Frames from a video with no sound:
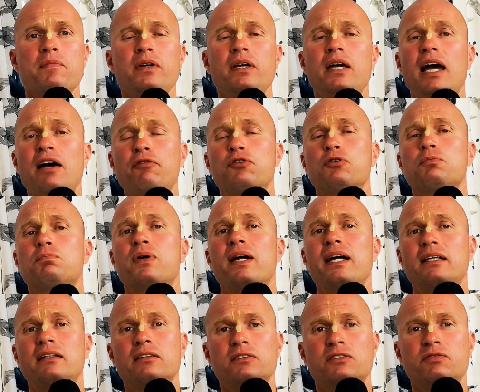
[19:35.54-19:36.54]
We have to
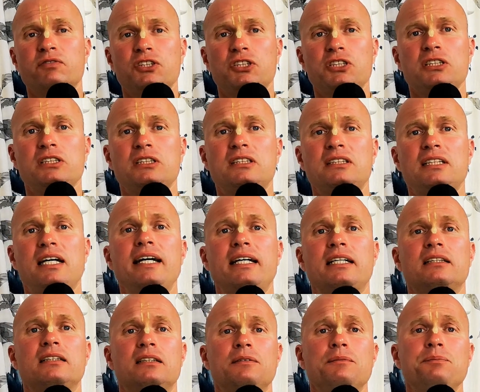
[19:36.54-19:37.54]
break the vicious
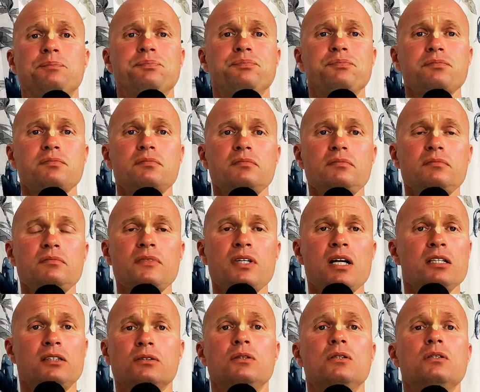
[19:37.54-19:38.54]
cycle.
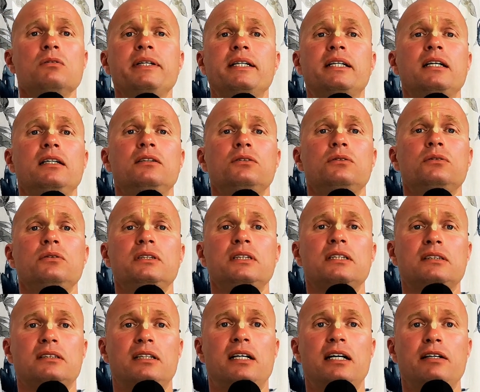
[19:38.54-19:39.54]
That's all we can do in
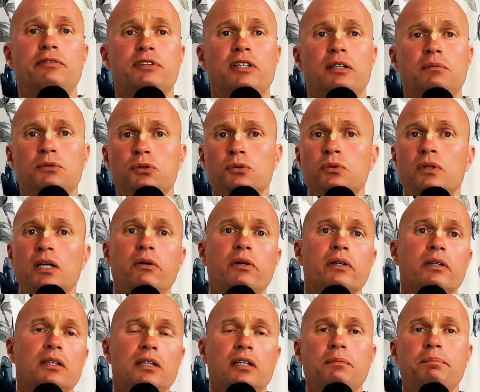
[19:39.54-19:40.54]
this lifetime. Do
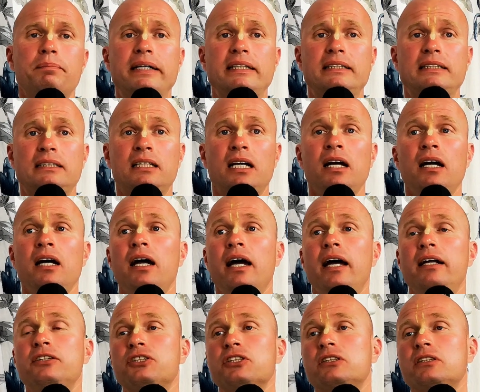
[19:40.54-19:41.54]
our little
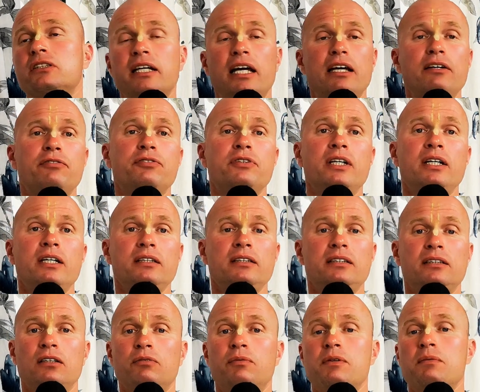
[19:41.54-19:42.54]
best and just save
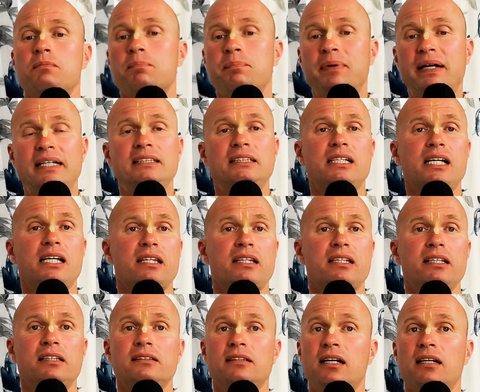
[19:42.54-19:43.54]
with basic
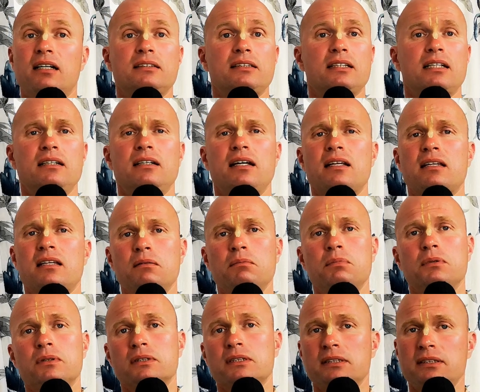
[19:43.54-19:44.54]
things. Like I said,
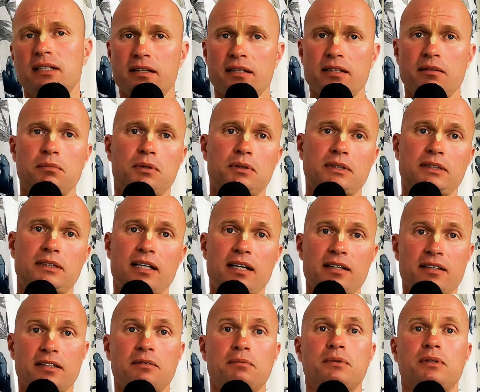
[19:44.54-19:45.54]
nothing box, nothing box,
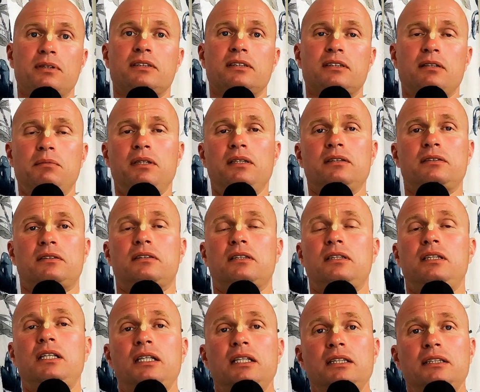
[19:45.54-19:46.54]
nothing box. I mean, it's
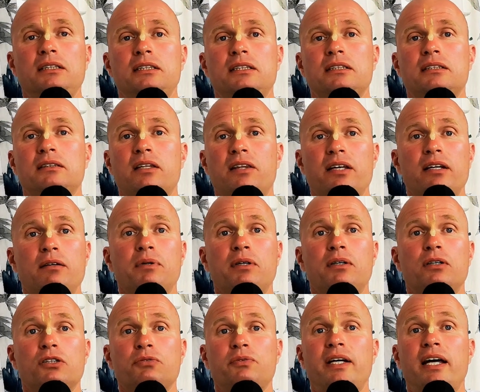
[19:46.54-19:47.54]
the easiest thing
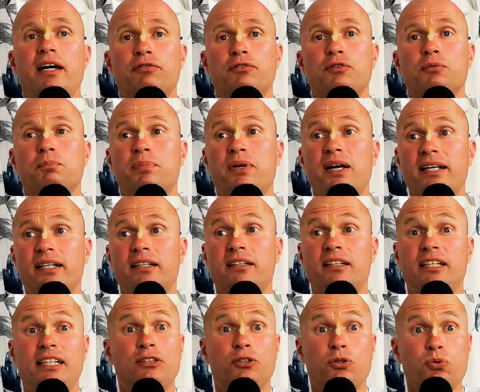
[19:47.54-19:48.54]
because we have to
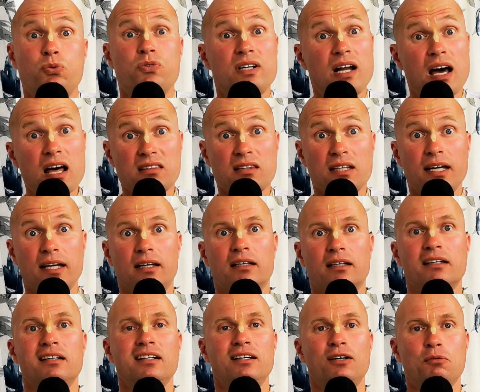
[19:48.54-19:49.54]
practically do
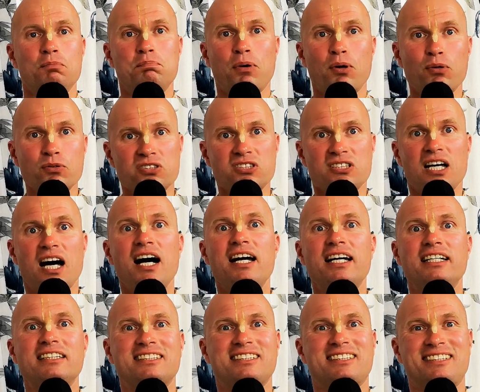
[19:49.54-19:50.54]
nothing on both
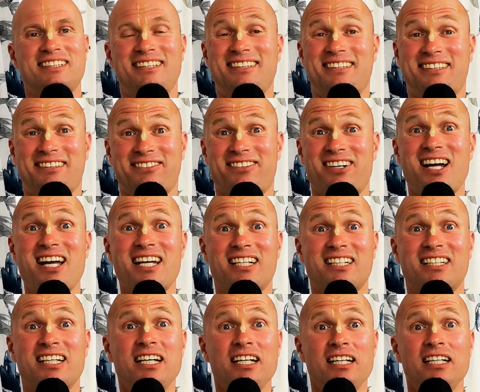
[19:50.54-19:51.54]
sides. It's
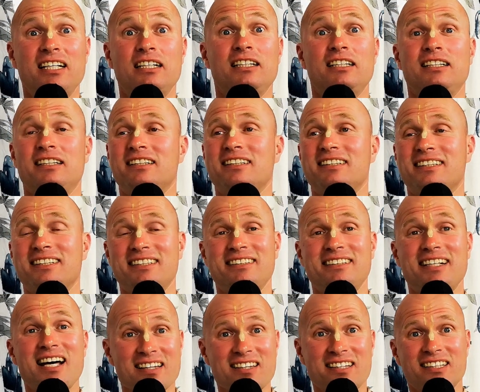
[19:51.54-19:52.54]
great.
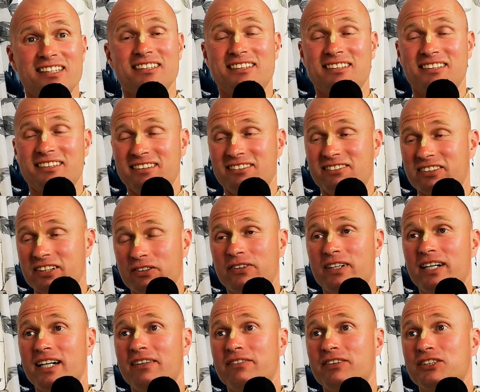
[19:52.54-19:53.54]
Nothing
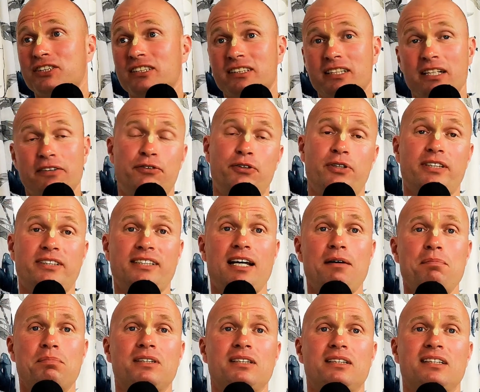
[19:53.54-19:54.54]
required. We just have to
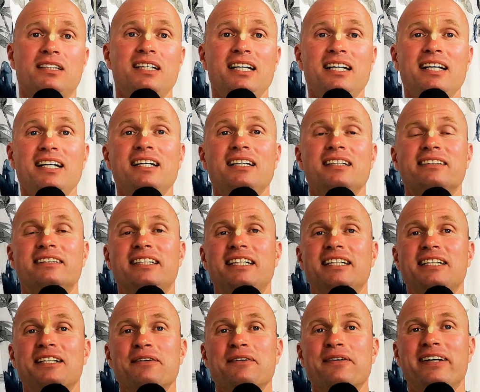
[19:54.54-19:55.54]
accept it.
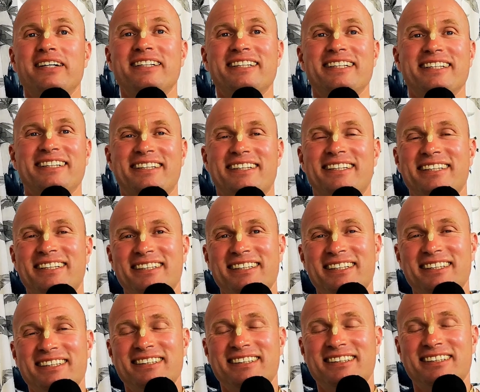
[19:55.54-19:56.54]
Right?
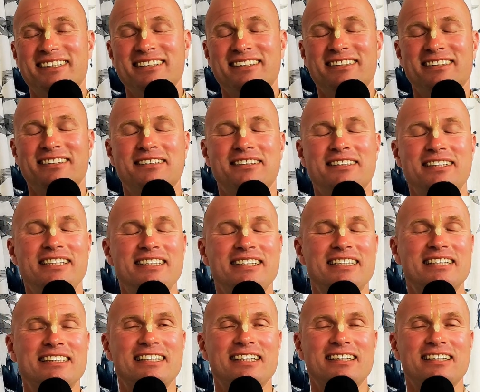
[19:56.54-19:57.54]
It's
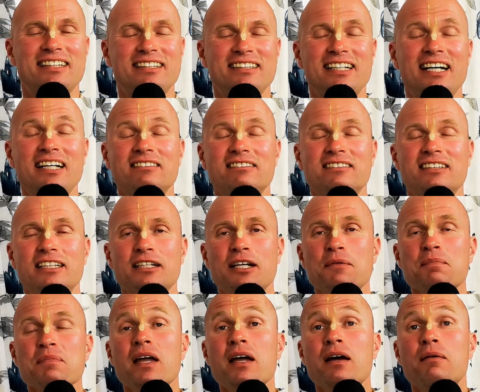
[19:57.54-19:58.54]
easier said than done, right?
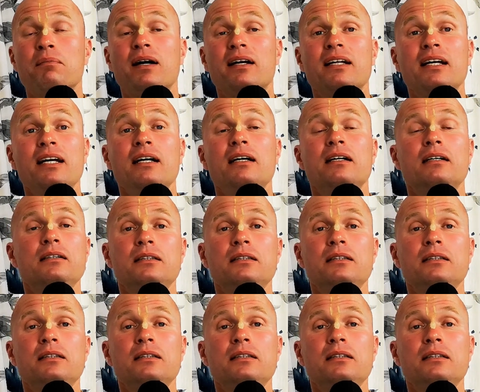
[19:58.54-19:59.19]
But